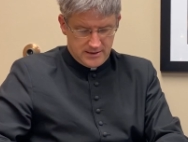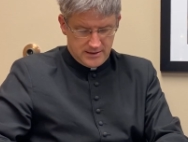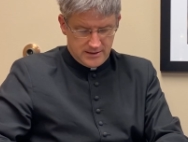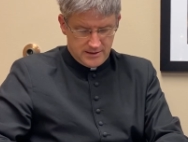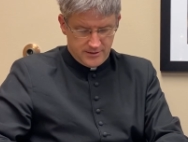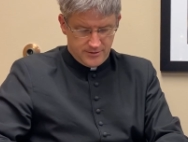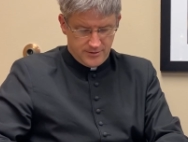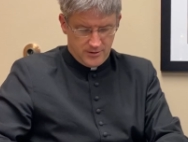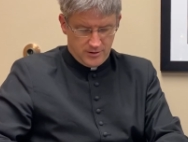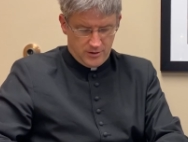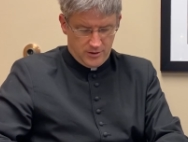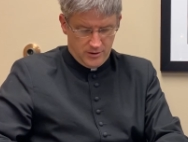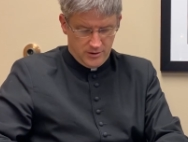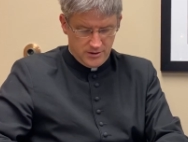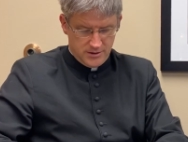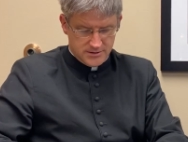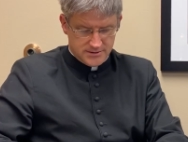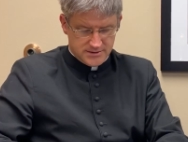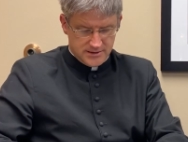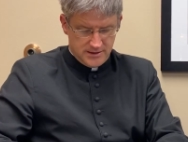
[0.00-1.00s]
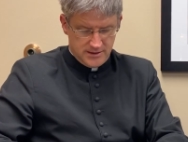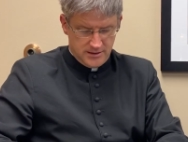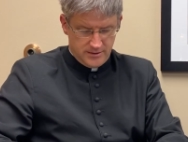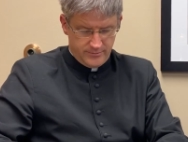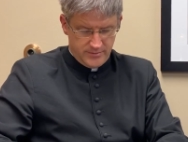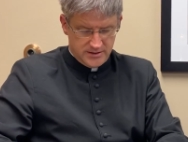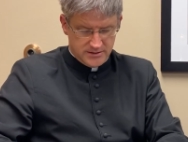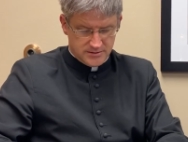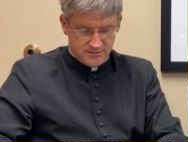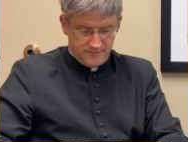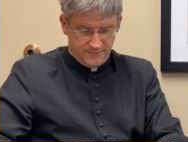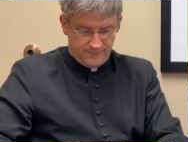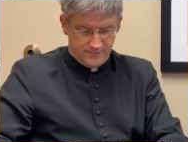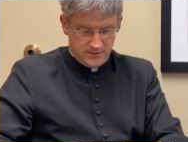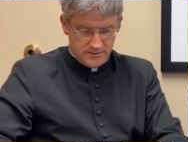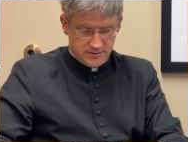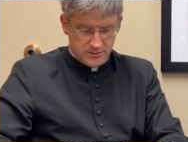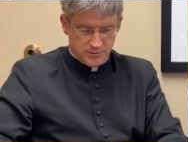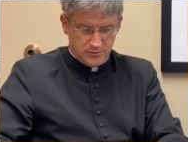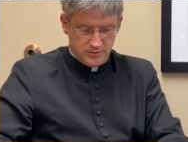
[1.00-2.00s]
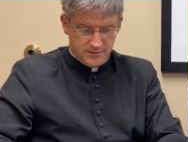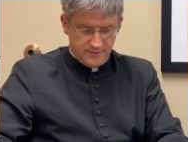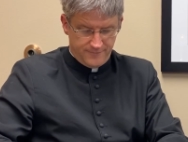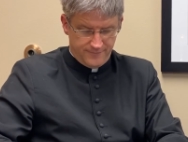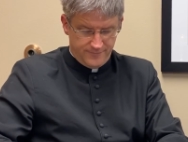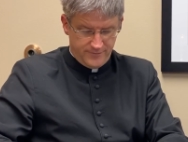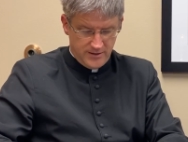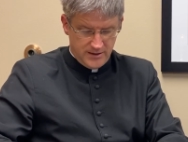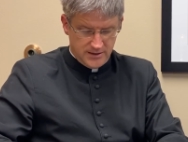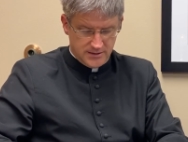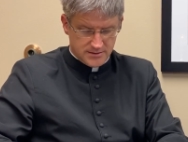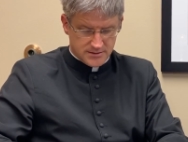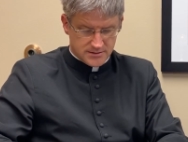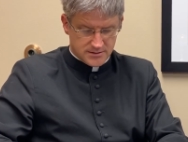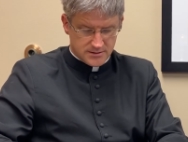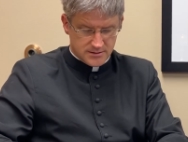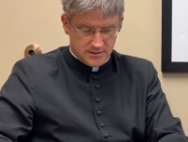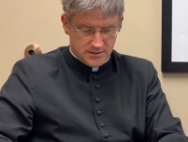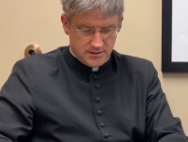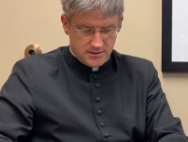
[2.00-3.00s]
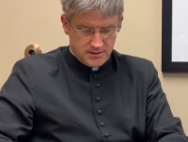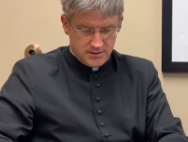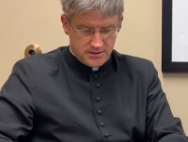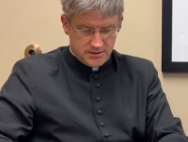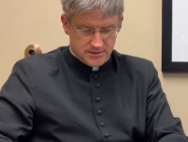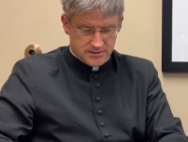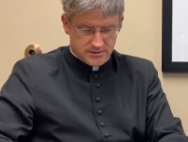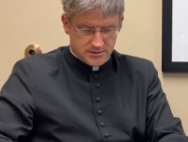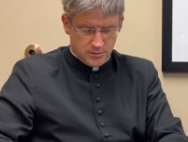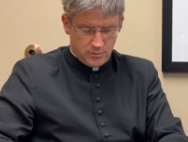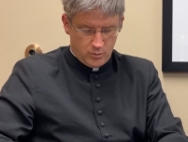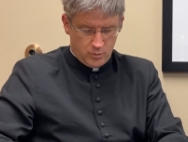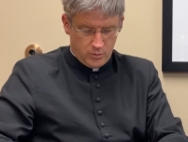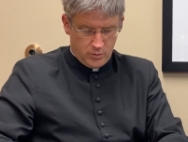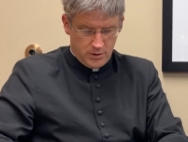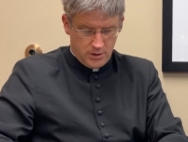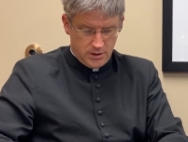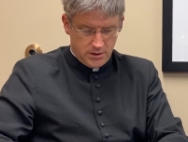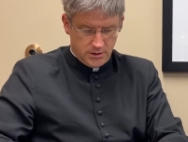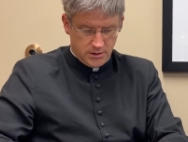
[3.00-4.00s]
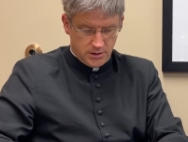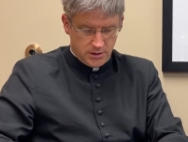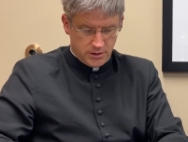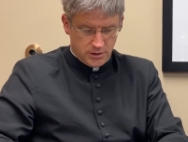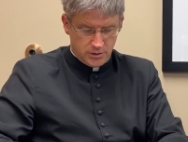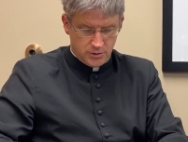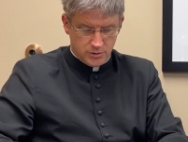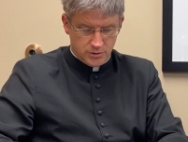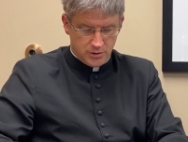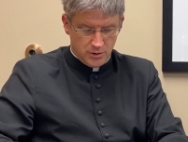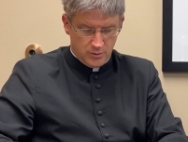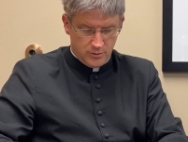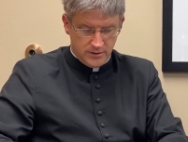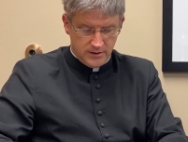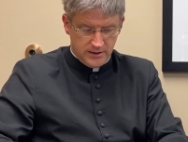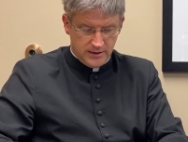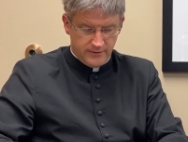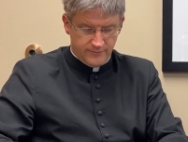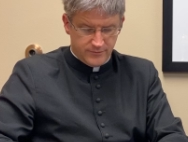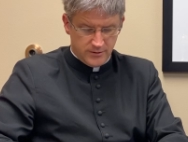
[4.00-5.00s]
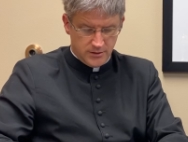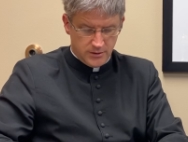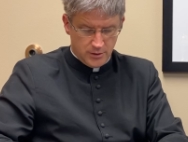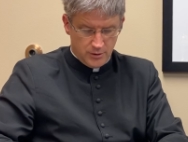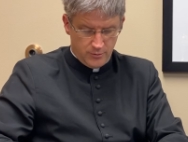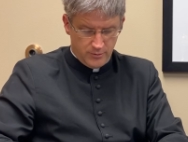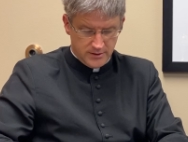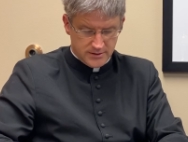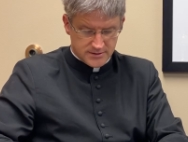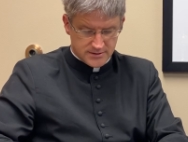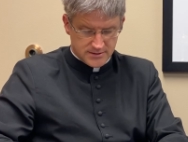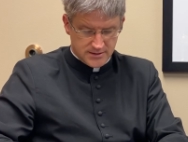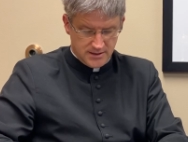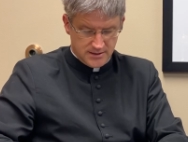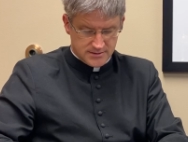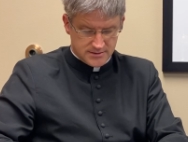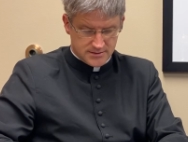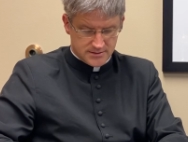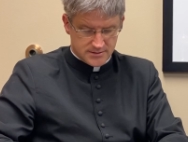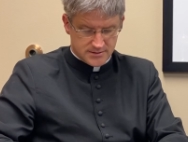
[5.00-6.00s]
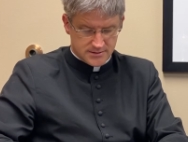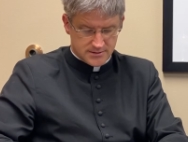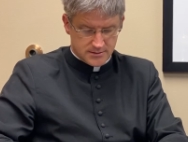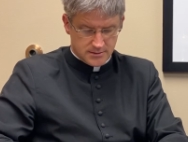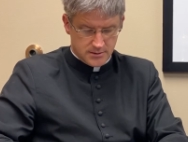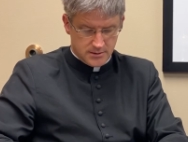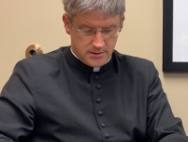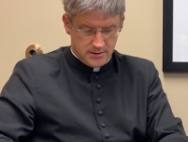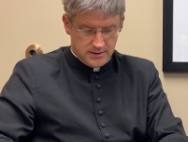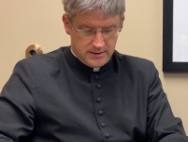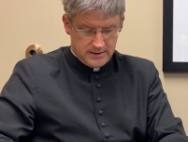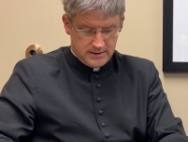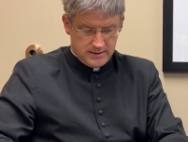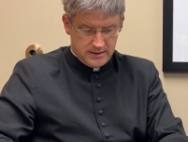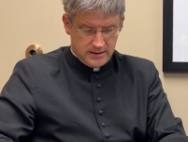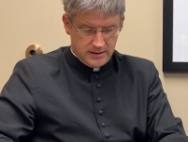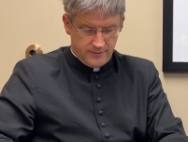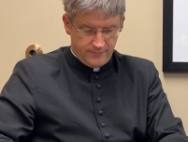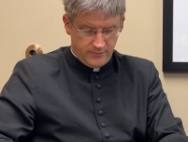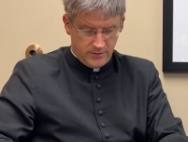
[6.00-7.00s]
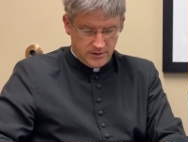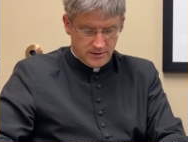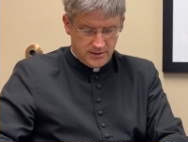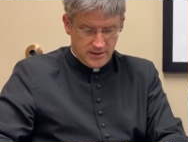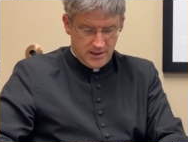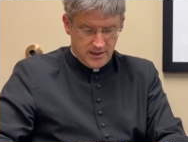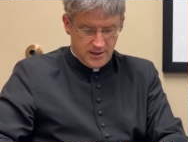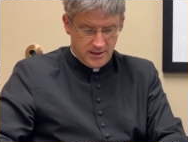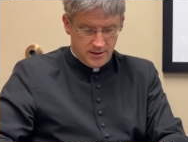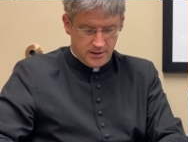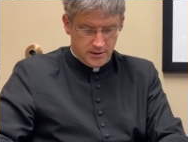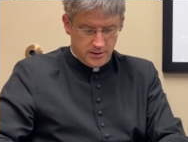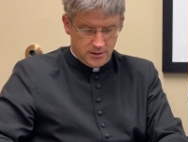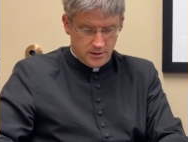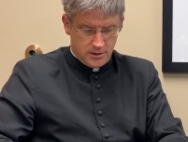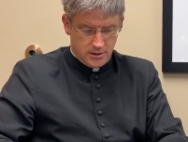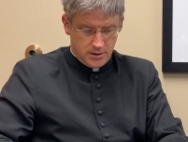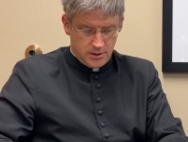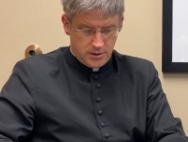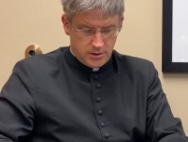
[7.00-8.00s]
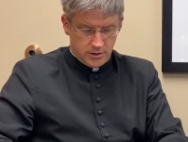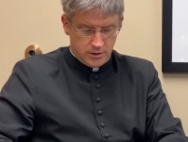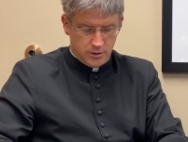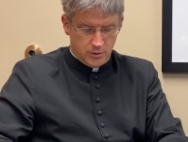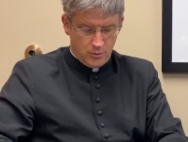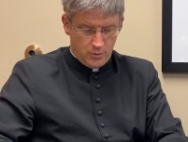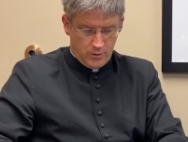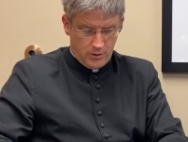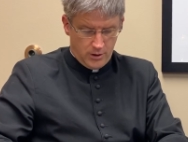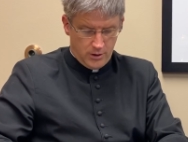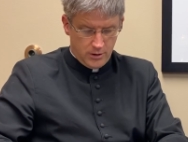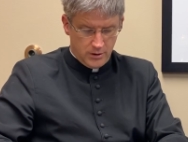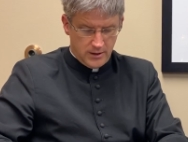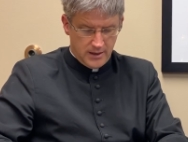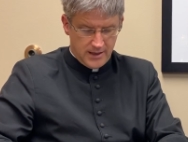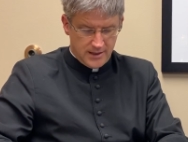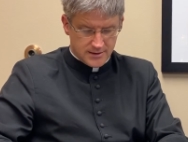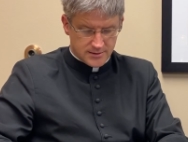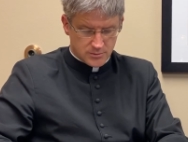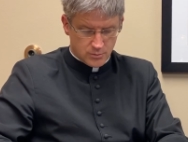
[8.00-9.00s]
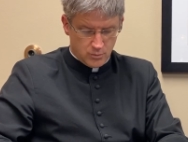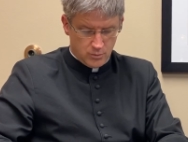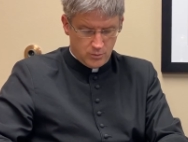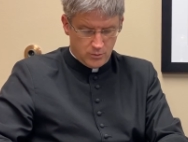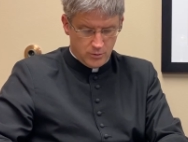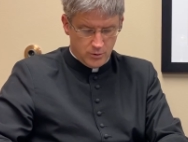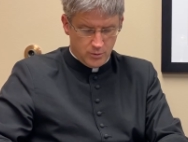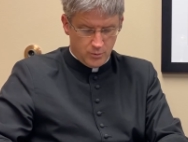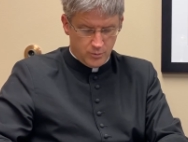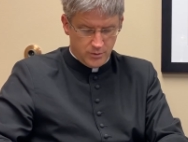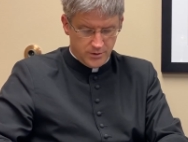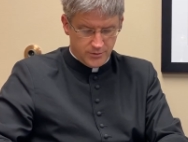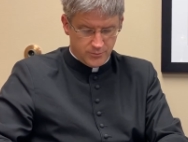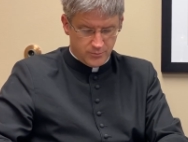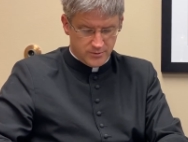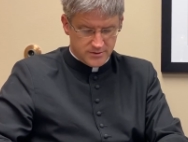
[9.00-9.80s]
And the hardest enemy to, to defeat is the one you don't even know exists. Every day, you are at war with